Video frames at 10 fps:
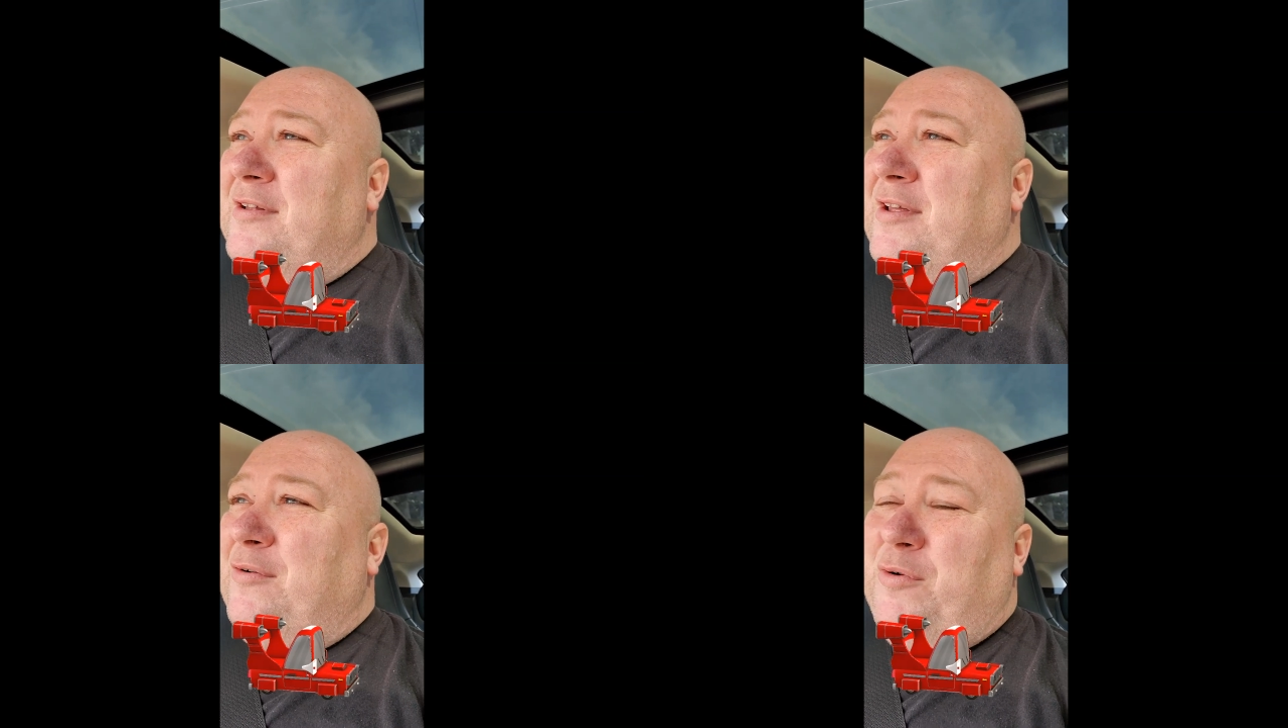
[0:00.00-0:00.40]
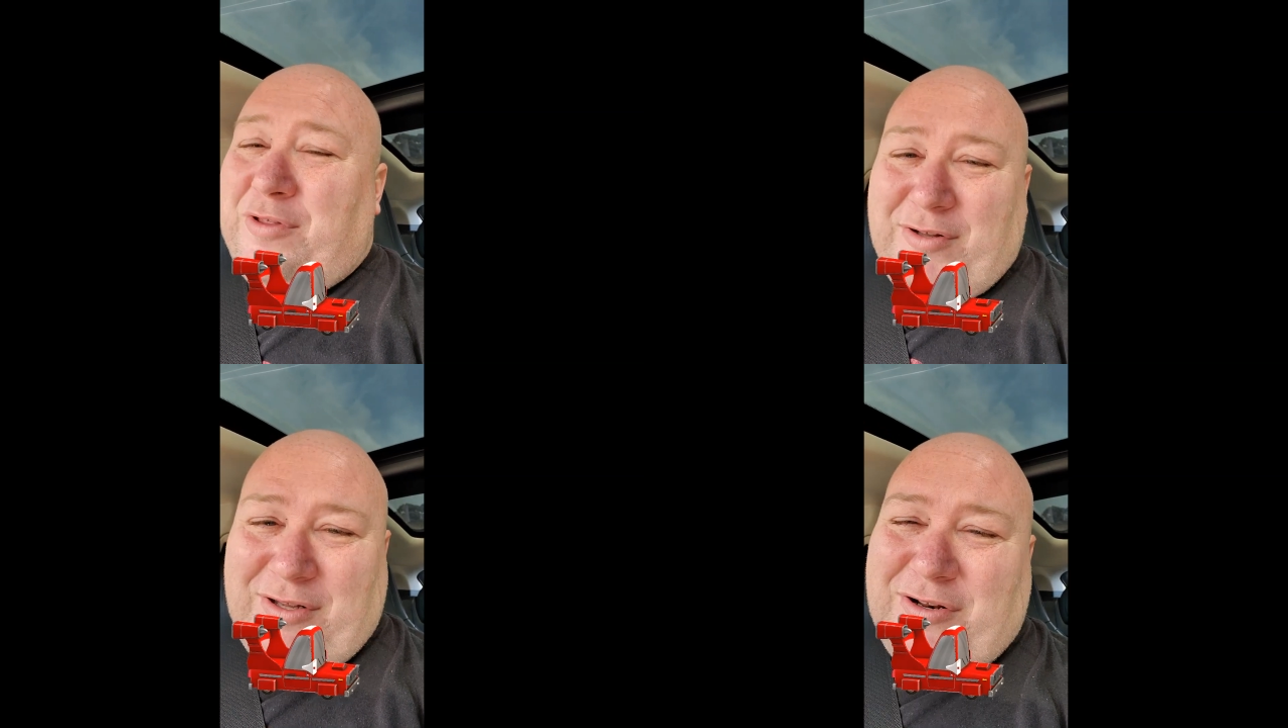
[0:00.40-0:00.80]
like
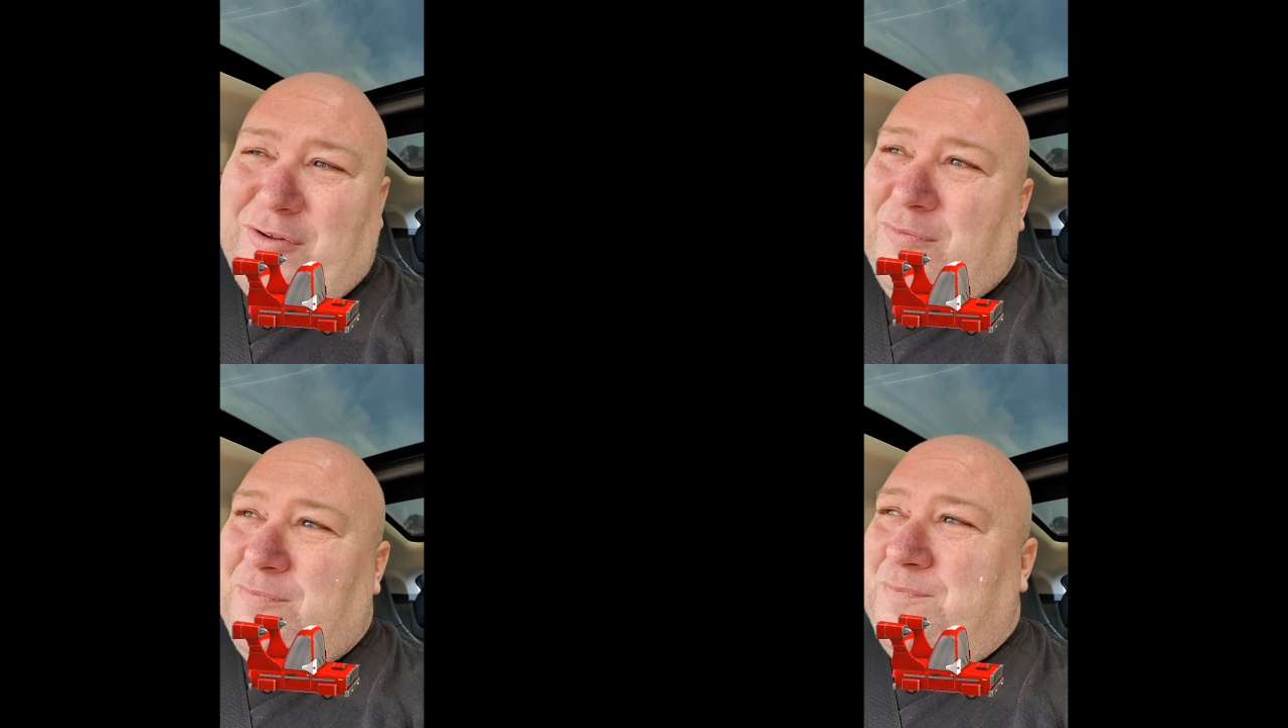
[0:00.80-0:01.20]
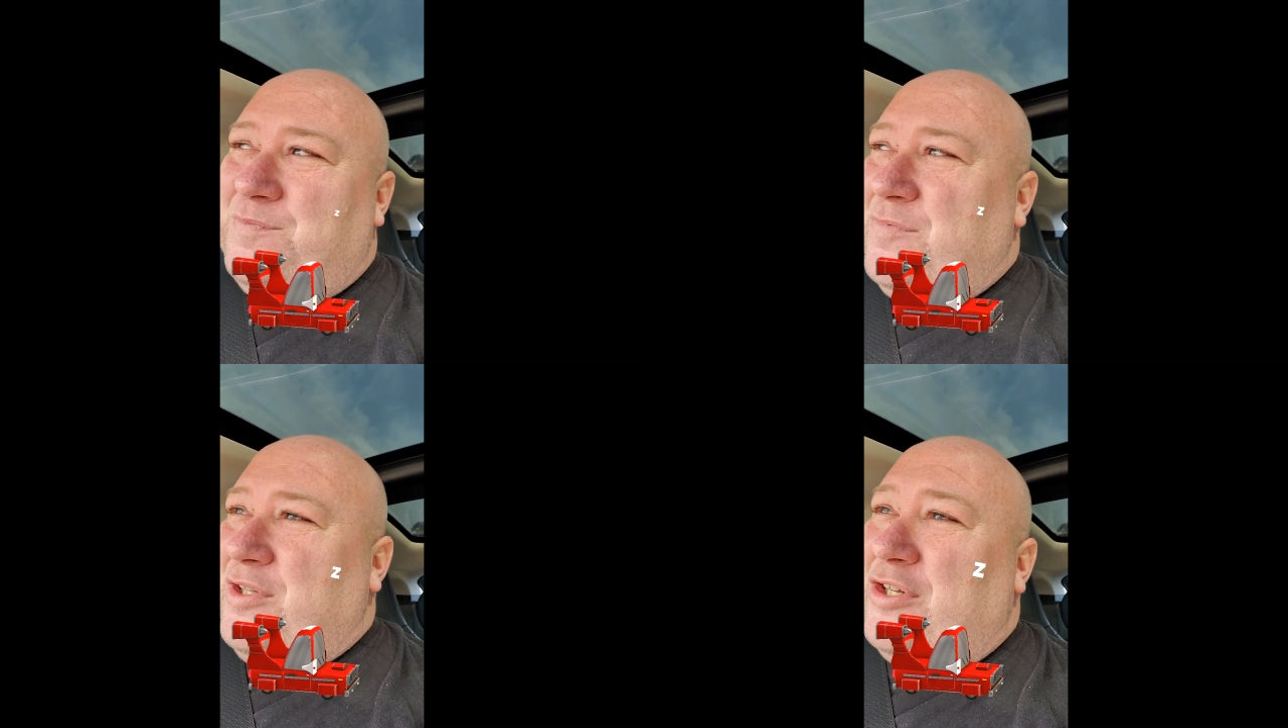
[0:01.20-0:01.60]
within,
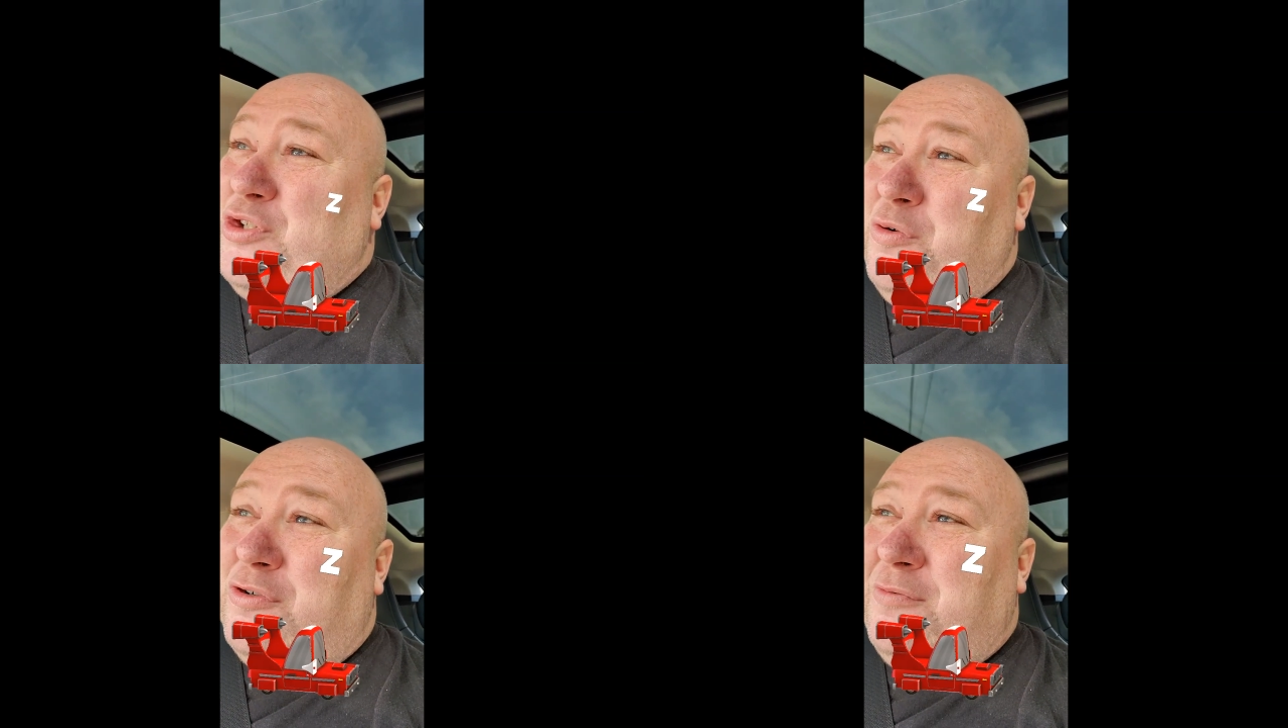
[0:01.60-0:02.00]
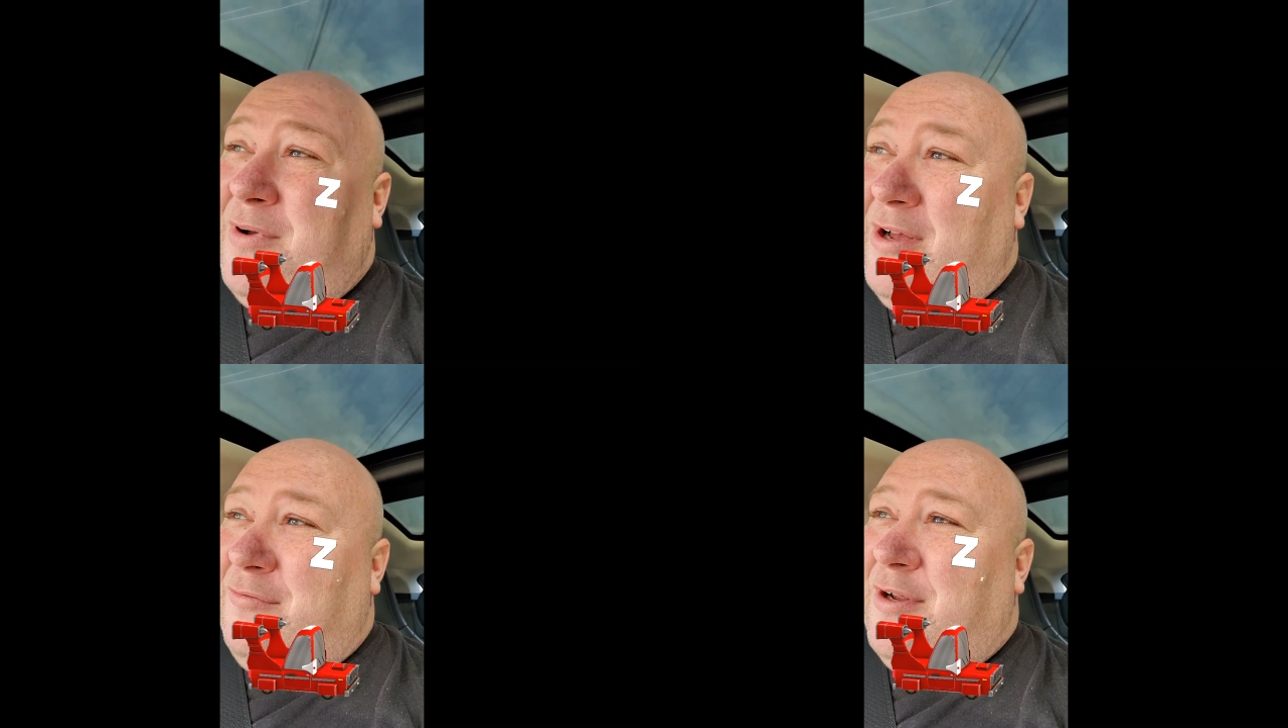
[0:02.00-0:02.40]
a
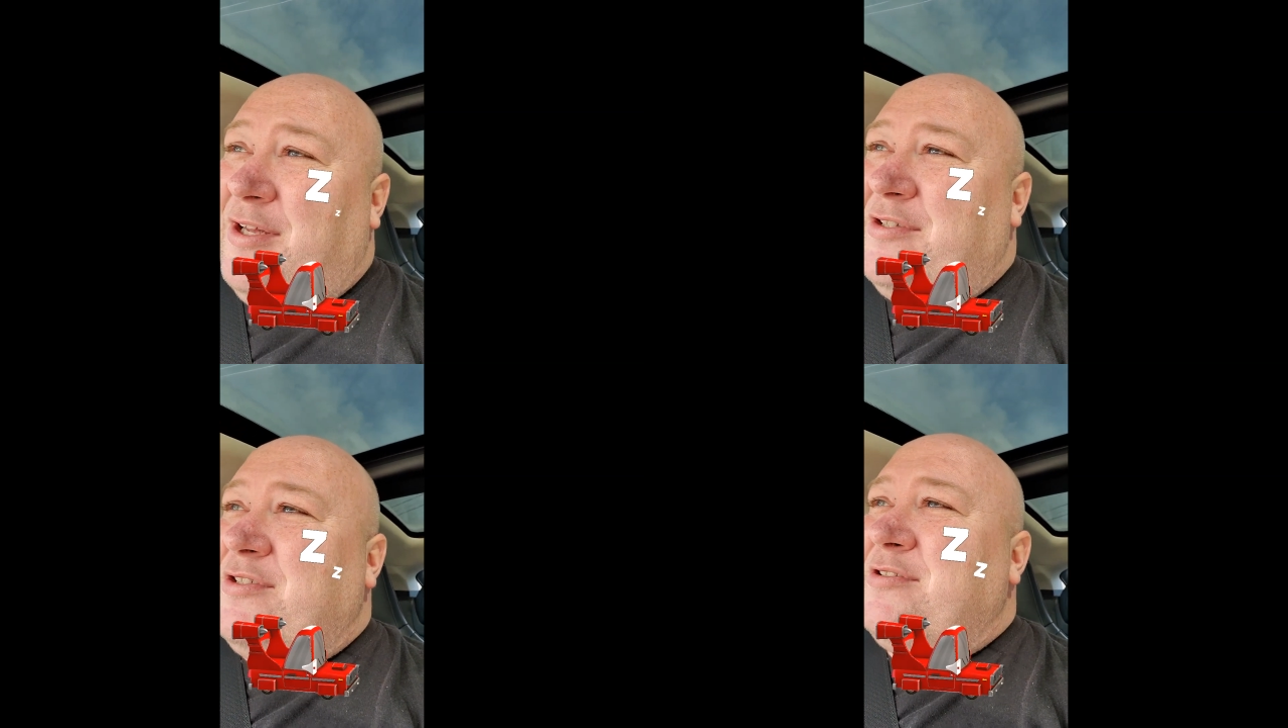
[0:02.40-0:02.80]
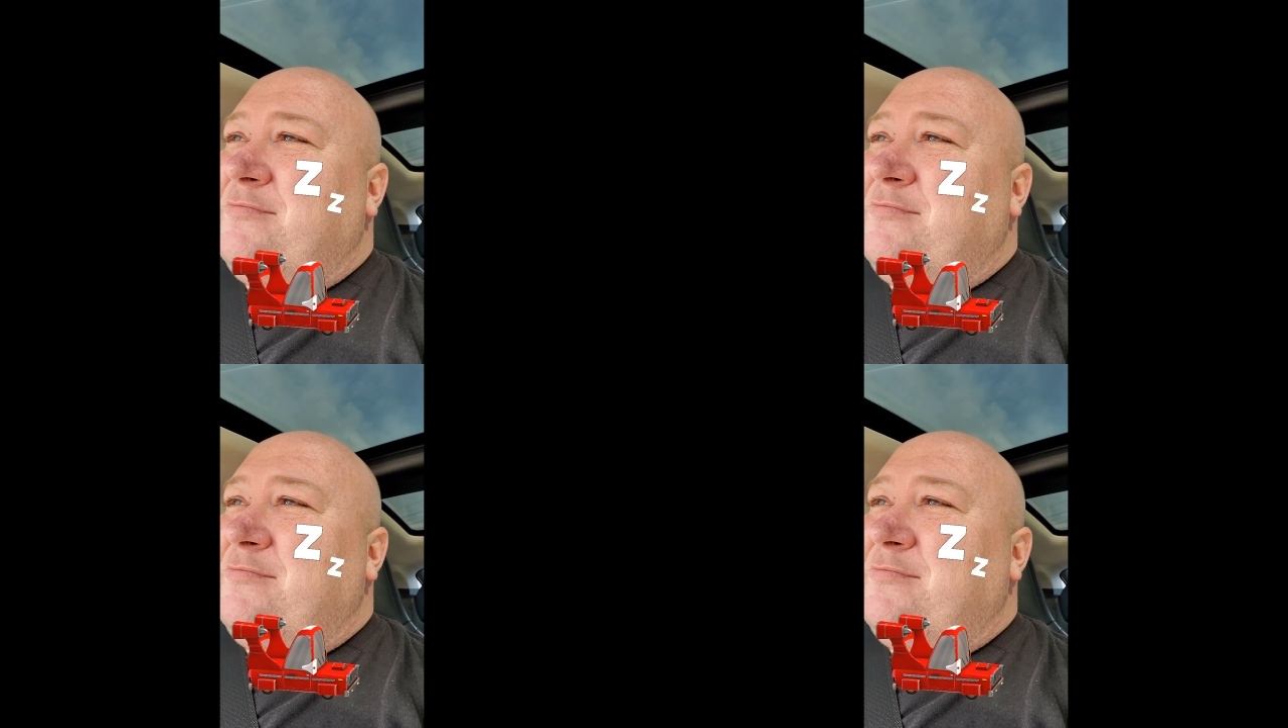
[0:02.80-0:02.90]
200-mile range,